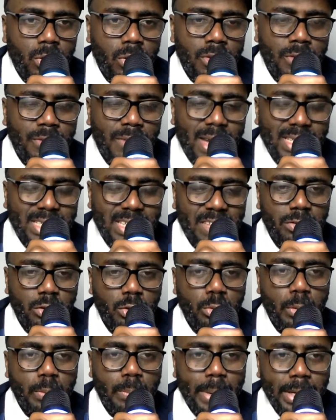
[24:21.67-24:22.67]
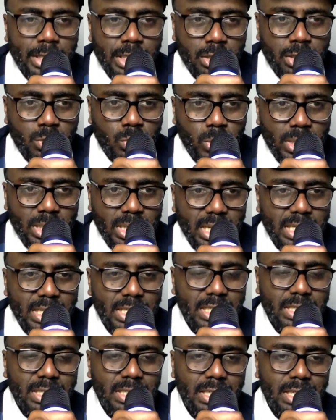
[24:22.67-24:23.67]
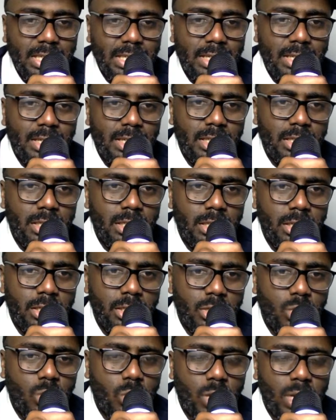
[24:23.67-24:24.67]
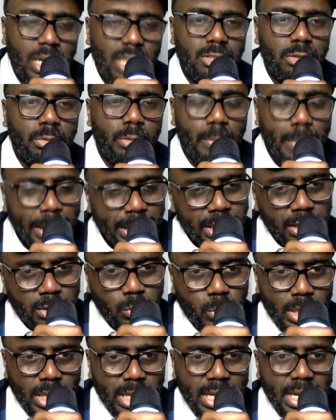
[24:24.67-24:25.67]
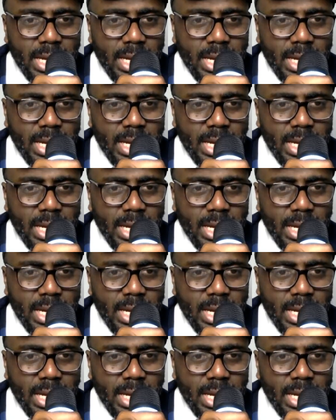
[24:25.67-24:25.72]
fans have to be patient with, that the squad has to be patient with,